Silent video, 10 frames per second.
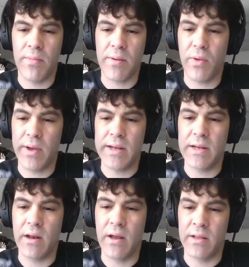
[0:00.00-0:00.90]
They played
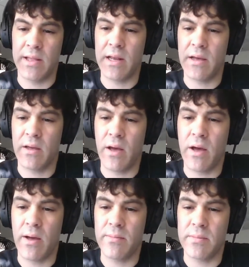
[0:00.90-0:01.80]
in Atlanta
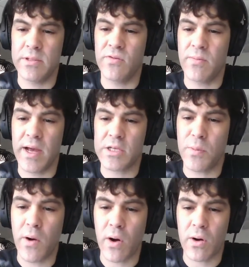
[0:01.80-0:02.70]

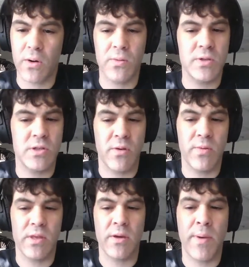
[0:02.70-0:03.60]
Silverbacks Park, which
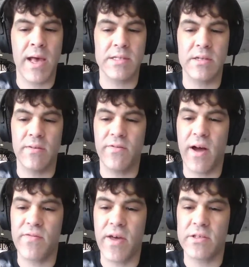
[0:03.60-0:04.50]
with a capacity of
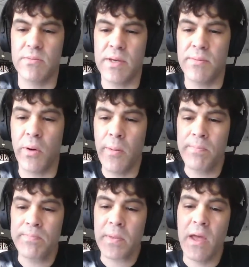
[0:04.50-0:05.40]
5,000 people.
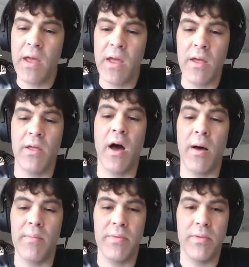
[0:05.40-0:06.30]

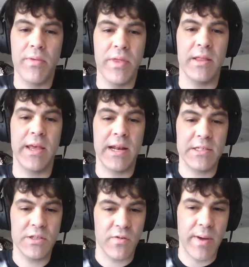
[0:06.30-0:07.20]
The
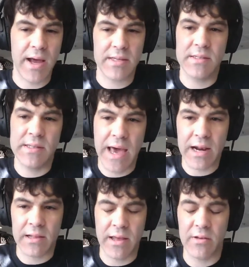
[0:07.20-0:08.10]
Atlanta
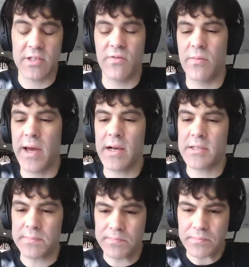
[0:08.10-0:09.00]

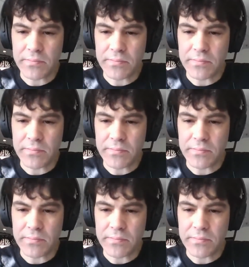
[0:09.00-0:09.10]
Silverbacks,